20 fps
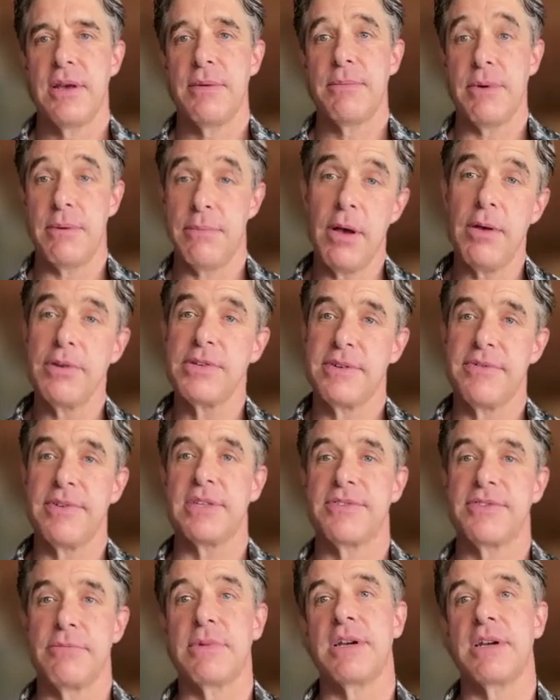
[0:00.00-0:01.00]
but most of
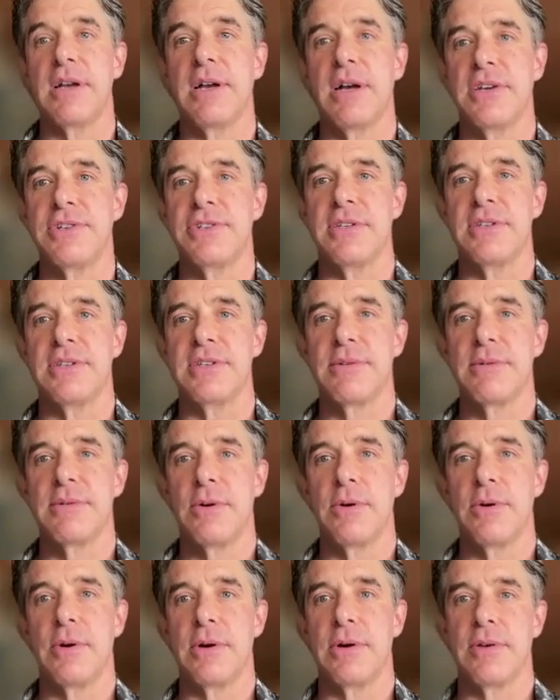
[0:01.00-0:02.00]
it's from concussions
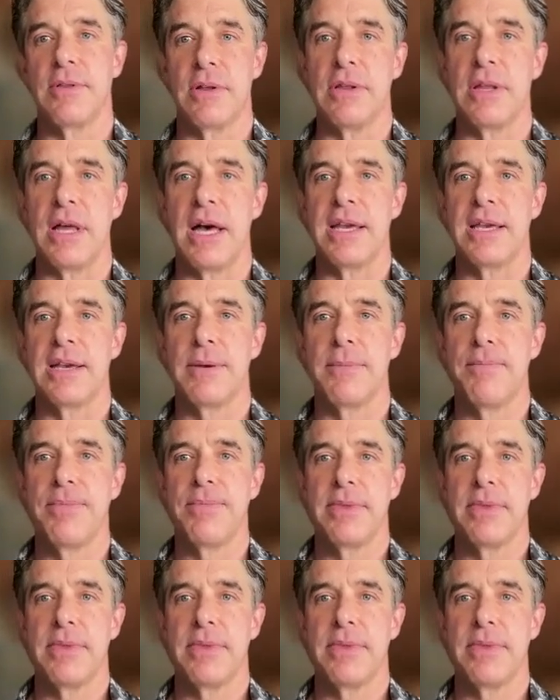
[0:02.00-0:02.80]
or the like